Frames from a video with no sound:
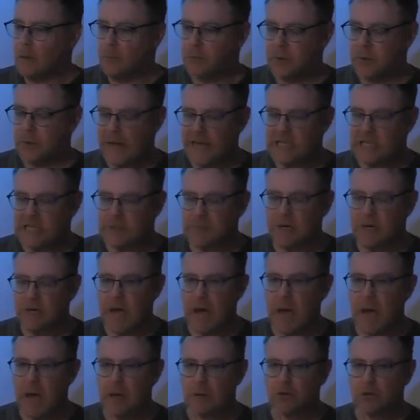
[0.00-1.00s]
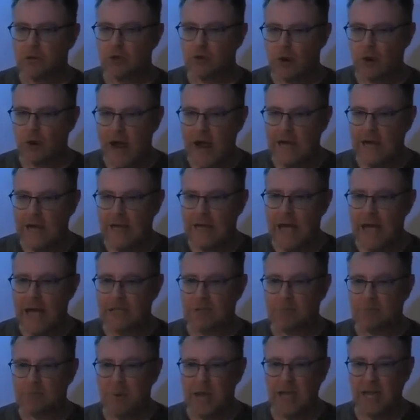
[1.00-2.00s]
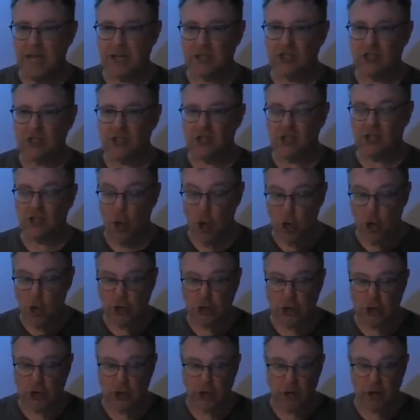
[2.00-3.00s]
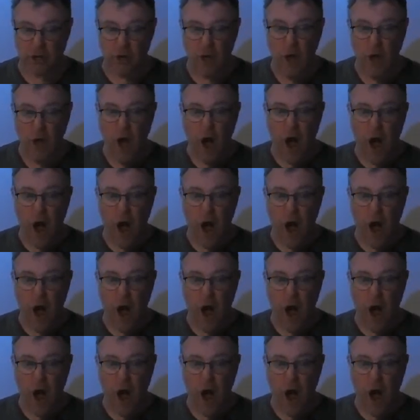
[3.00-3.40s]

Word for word: placement training as being a surgeon,